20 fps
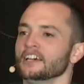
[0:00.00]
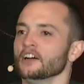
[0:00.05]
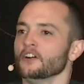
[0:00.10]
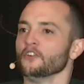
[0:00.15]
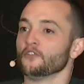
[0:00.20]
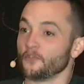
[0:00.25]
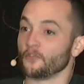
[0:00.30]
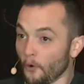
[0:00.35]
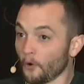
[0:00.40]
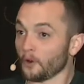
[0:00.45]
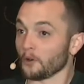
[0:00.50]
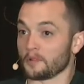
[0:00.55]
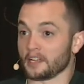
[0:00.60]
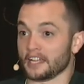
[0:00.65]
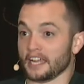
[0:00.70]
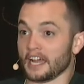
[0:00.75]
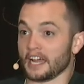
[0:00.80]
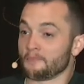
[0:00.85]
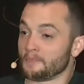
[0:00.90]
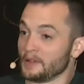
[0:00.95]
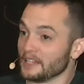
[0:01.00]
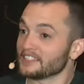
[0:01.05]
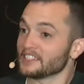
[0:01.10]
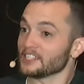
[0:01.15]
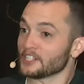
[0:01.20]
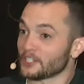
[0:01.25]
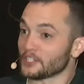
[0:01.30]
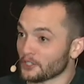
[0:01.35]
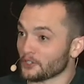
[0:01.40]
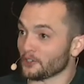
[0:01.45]
For me,
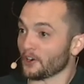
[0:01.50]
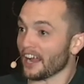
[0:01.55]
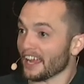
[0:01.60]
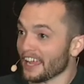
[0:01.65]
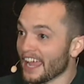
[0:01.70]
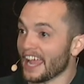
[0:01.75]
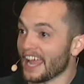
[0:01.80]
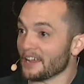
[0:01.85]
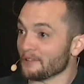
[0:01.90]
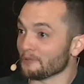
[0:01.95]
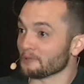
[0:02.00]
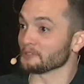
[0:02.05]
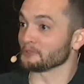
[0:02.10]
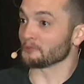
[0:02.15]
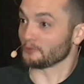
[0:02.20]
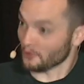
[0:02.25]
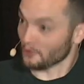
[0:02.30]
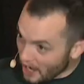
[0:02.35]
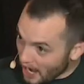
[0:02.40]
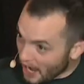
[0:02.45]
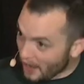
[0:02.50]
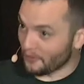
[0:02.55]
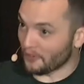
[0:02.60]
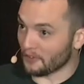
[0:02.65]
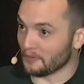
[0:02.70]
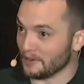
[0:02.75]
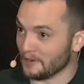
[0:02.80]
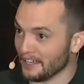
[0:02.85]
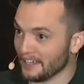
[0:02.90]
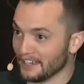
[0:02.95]
business try eight was
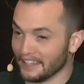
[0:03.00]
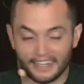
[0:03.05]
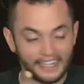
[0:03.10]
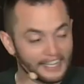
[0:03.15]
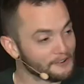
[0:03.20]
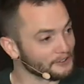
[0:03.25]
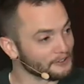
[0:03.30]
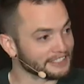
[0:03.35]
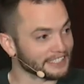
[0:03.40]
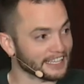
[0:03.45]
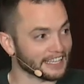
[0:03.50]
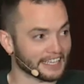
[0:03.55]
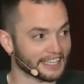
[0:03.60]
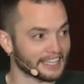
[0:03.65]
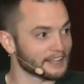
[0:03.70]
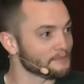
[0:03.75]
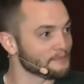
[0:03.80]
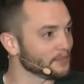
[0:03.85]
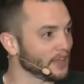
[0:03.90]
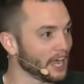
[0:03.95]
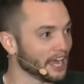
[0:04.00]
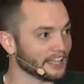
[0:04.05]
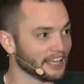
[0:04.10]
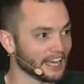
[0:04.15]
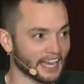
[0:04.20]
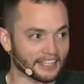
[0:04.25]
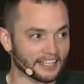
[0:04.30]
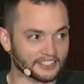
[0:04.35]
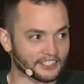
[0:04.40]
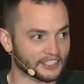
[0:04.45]
rough, man. It was like, I,
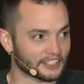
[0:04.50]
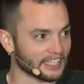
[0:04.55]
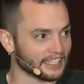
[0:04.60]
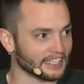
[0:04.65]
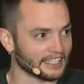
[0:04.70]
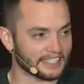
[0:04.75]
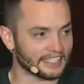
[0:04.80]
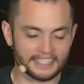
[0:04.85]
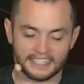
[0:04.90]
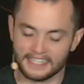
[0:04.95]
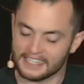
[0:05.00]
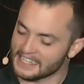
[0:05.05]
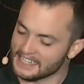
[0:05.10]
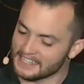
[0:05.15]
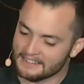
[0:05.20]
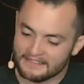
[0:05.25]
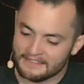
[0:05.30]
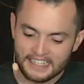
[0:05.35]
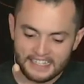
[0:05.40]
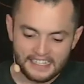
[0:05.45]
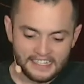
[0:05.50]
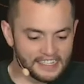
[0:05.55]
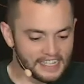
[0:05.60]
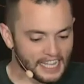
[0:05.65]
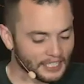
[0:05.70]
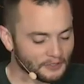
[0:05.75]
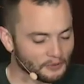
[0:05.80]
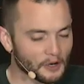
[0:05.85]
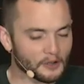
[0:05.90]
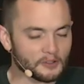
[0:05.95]
I just...
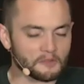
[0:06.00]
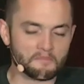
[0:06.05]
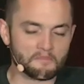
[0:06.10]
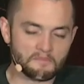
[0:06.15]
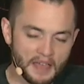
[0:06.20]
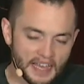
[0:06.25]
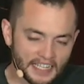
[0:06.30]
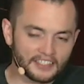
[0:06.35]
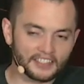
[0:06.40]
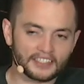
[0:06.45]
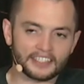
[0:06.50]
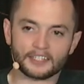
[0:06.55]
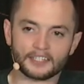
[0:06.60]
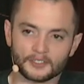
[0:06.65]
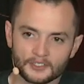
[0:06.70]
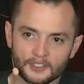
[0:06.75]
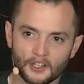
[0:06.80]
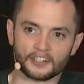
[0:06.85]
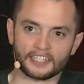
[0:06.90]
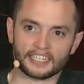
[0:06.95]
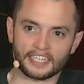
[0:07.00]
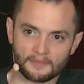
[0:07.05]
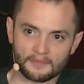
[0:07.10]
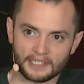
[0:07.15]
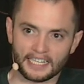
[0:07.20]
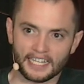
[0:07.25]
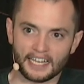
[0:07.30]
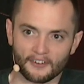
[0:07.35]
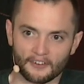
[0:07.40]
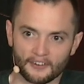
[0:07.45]
That's where it was mentally, it was starting to get me
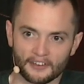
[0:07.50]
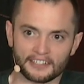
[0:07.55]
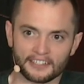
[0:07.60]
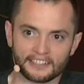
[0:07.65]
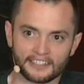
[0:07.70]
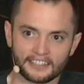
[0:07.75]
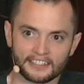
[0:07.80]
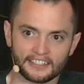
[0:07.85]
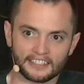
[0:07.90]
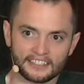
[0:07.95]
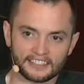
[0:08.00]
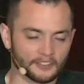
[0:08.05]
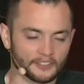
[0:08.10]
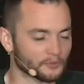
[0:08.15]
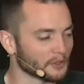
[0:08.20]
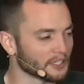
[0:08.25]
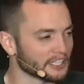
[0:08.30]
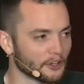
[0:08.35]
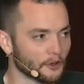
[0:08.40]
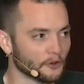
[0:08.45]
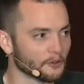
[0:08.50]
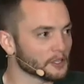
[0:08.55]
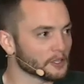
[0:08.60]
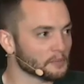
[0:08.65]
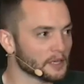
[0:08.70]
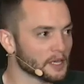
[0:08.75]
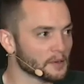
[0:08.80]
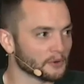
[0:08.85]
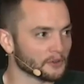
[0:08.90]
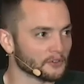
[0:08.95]
down, because I was one of the only
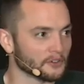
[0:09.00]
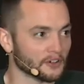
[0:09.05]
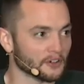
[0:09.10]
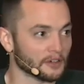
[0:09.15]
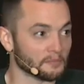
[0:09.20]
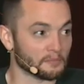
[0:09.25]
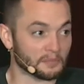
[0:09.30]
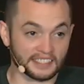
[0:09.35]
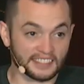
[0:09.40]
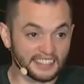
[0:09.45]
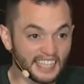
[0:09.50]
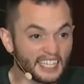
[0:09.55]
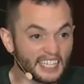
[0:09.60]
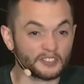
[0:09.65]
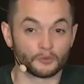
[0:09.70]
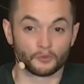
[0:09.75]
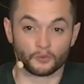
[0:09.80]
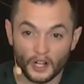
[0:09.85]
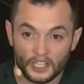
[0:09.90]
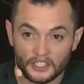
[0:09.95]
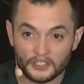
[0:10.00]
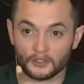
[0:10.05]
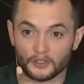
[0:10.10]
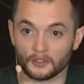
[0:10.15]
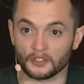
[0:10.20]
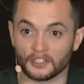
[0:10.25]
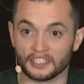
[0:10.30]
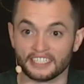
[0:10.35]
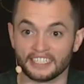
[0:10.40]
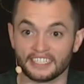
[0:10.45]
people besides
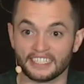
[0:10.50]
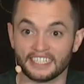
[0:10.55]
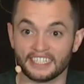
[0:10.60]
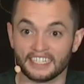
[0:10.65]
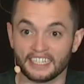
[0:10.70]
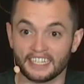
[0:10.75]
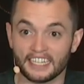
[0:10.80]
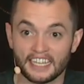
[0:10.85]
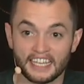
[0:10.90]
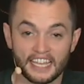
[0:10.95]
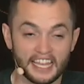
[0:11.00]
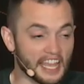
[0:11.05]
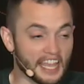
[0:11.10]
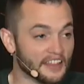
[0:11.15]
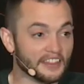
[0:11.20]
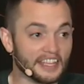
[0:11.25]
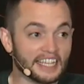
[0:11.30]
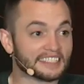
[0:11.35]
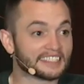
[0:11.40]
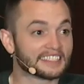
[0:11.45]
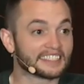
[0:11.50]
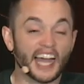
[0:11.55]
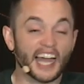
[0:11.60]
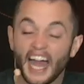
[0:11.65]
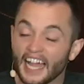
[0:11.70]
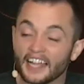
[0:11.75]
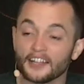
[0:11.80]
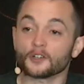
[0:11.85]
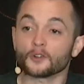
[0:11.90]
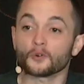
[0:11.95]
Russell in the
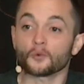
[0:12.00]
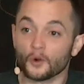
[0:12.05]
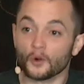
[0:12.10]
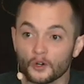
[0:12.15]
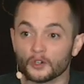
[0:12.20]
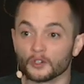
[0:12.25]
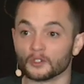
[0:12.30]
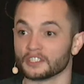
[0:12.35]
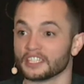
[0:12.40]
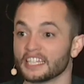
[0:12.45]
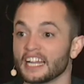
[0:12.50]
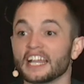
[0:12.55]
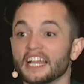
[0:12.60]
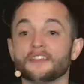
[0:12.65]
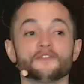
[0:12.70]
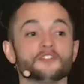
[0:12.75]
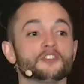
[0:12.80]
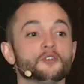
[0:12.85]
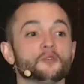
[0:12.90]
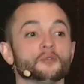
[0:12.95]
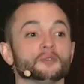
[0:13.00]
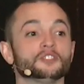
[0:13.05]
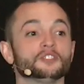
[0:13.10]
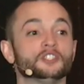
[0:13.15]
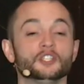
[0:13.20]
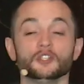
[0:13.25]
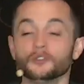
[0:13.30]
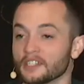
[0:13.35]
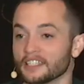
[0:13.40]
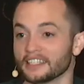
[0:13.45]
entire world that I even knew was
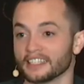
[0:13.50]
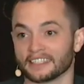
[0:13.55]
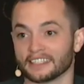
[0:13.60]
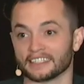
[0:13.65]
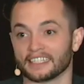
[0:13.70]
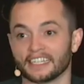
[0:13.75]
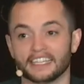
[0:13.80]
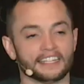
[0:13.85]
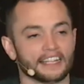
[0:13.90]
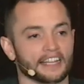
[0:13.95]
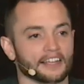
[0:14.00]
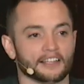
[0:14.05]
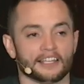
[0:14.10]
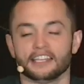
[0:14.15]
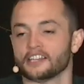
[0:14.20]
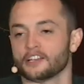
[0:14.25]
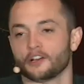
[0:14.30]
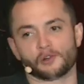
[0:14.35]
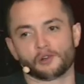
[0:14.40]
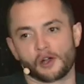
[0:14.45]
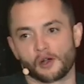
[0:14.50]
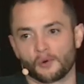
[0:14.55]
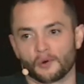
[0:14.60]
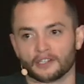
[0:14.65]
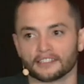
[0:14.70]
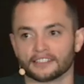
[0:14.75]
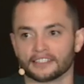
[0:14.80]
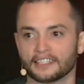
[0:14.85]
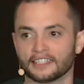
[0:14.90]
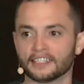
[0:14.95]
doing this, and he, he didn't know who I
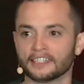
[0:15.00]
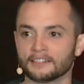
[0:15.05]
was.